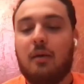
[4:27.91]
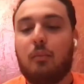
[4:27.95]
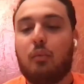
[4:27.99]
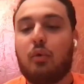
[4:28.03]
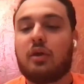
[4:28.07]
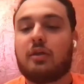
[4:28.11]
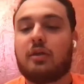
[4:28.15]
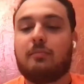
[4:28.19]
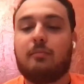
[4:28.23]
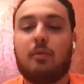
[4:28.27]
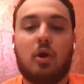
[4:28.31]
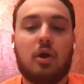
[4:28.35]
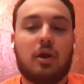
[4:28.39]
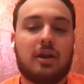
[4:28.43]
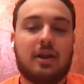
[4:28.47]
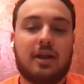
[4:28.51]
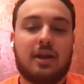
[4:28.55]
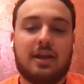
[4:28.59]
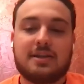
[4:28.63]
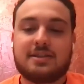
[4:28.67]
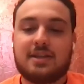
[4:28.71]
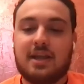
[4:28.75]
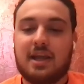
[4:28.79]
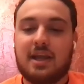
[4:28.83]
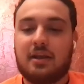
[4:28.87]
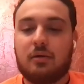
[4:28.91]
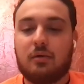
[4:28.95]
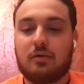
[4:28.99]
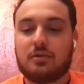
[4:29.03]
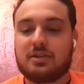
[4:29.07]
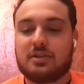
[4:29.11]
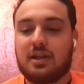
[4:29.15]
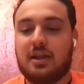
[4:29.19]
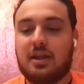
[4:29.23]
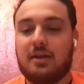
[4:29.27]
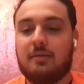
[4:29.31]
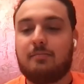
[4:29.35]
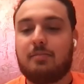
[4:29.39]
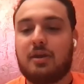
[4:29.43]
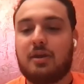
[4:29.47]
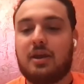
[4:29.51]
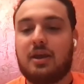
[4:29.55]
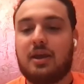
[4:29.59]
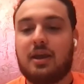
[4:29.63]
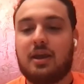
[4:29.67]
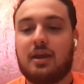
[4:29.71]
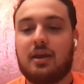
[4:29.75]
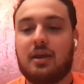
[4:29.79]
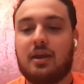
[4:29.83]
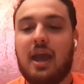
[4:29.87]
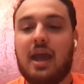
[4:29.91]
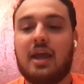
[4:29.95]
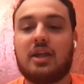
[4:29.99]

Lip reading: with marketing cycles and it being